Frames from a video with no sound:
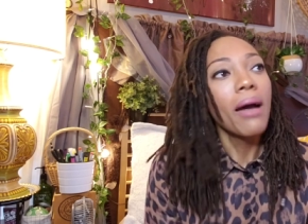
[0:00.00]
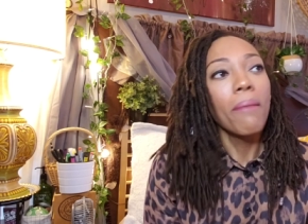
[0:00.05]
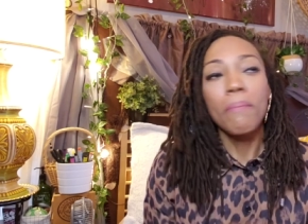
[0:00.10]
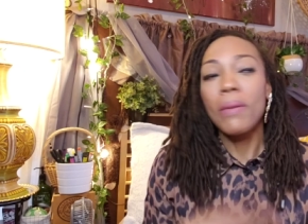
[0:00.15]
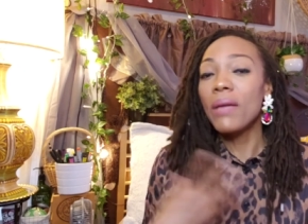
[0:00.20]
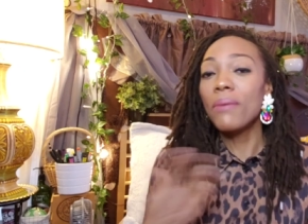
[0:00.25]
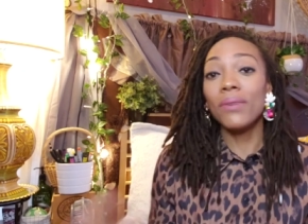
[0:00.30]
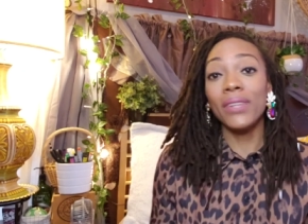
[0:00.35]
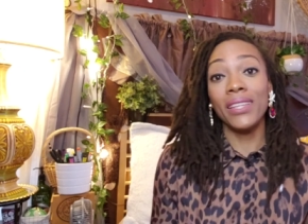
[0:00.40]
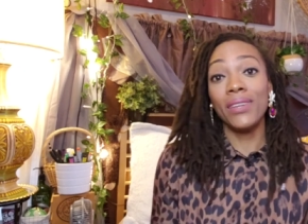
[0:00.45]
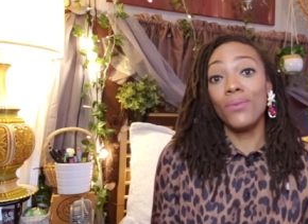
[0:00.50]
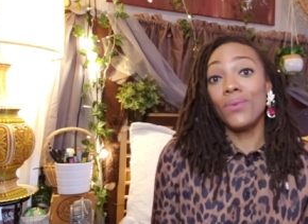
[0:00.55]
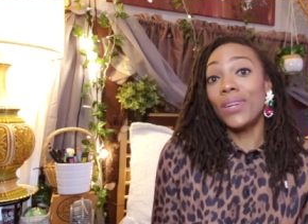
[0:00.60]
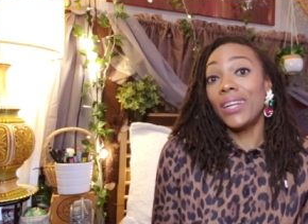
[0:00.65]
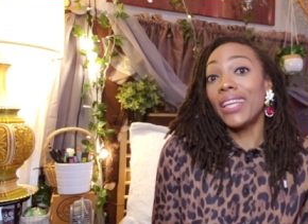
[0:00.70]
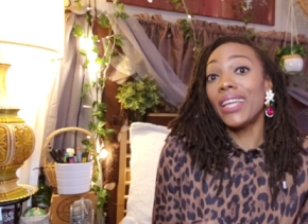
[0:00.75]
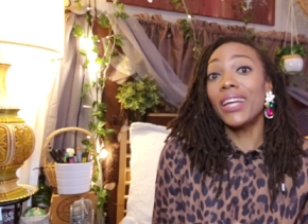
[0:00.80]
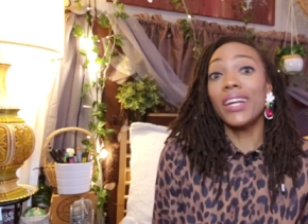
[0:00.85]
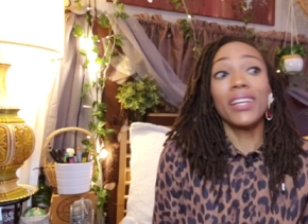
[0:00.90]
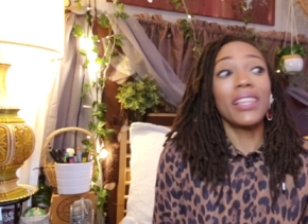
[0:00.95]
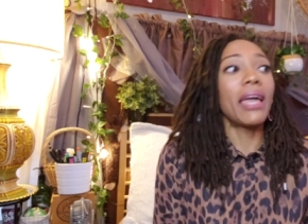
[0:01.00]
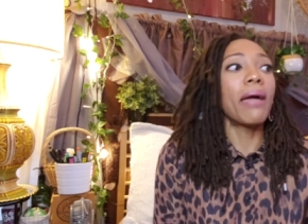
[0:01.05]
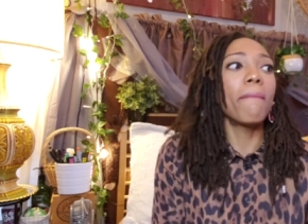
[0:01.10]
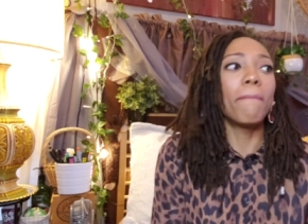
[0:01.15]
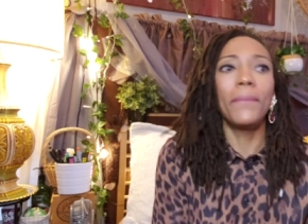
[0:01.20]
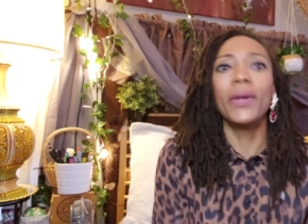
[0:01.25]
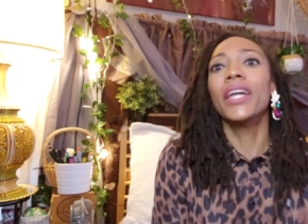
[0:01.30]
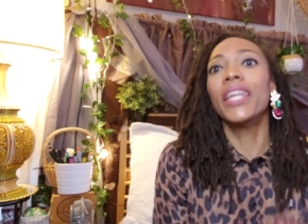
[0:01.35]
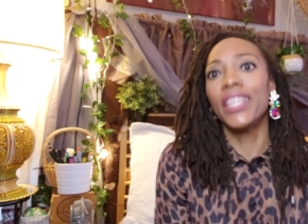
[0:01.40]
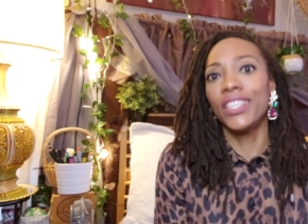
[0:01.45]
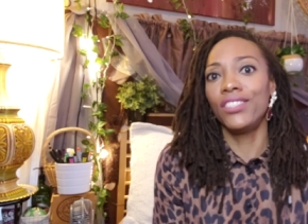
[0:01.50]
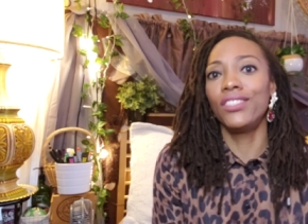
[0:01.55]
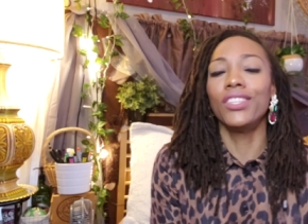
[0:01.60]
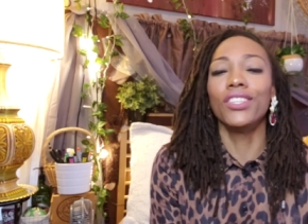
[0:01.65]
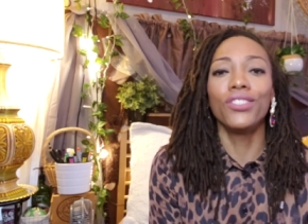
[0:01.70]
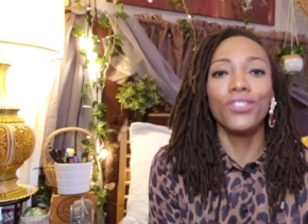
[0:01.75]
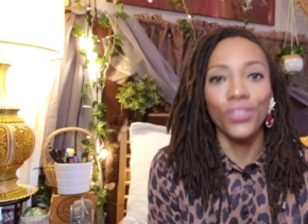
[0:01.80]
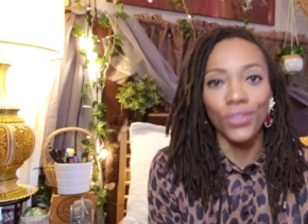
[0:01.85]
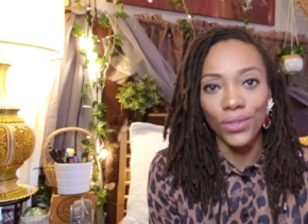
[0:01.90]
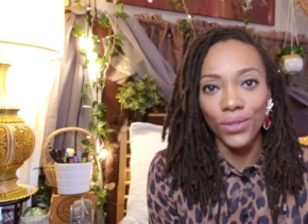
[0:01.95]
People didn't want to hear that, but it's
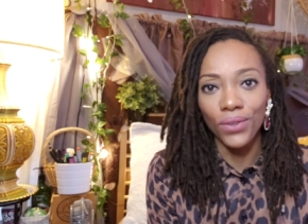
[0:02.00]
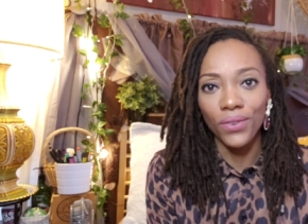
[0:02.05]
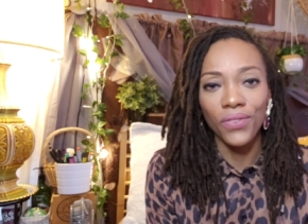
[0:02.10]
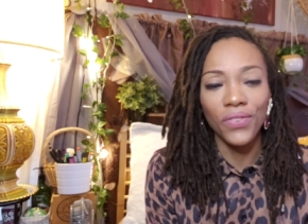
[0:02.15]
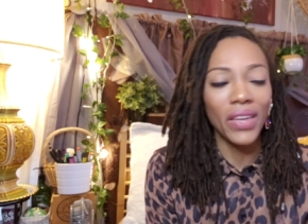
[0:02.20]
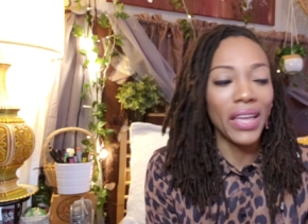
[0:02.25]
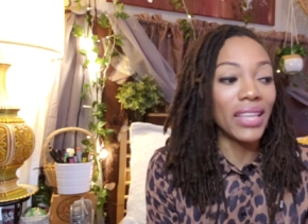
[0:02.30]
the truth.